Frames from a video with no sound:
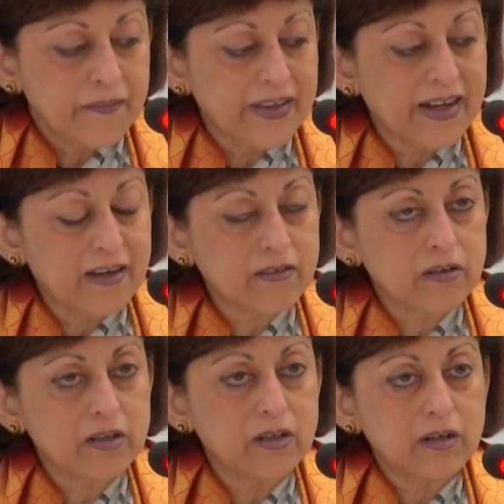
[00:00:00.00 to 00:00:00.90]

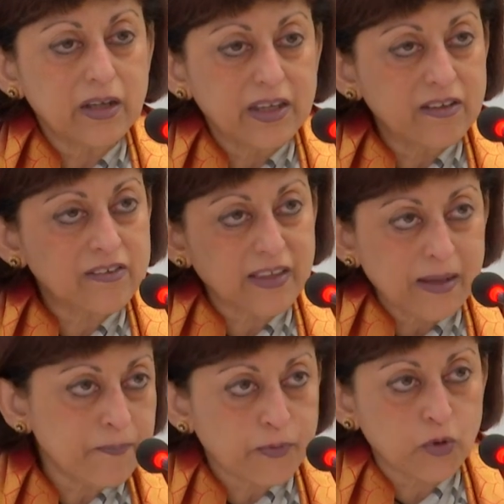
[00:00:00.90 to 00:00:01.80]
that in the
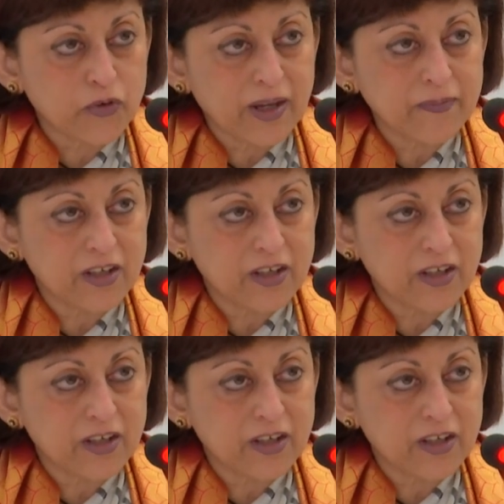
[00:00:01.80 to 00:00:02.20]
same program